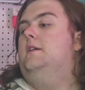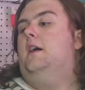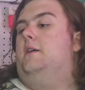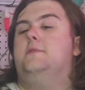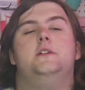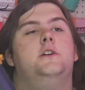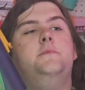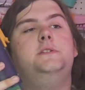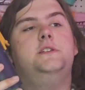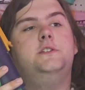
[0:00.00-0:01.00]
I really
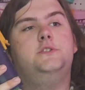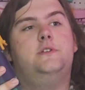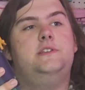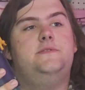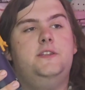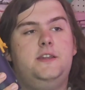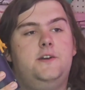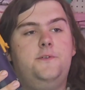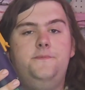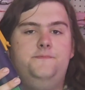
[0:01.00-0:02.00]
hope you did enjoy this
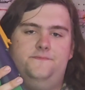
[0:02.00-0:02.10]
video.